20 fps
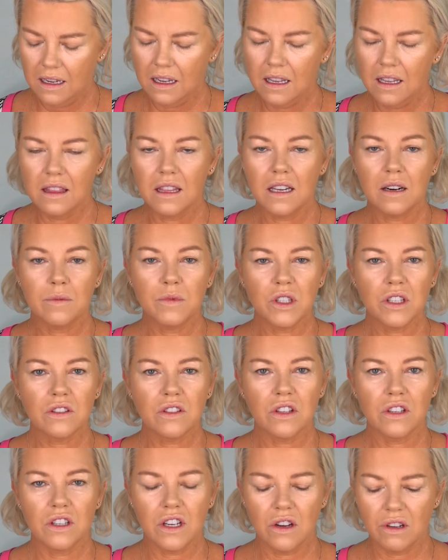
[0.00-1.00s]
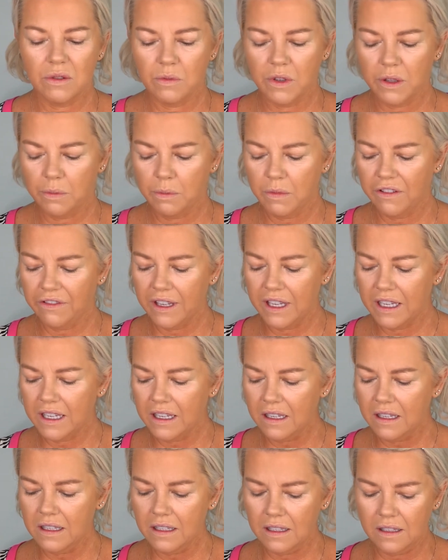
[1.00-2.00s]
And then I'm just going to go in with my
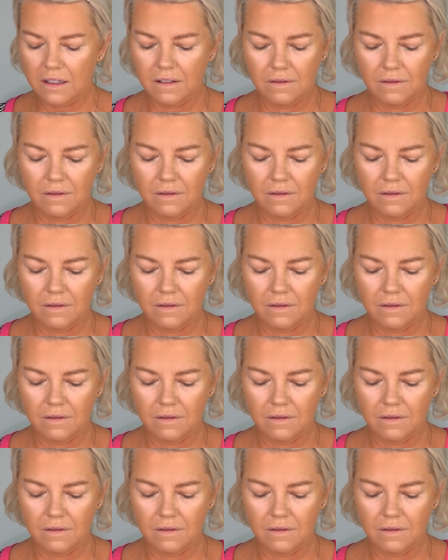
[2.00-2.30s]
fingers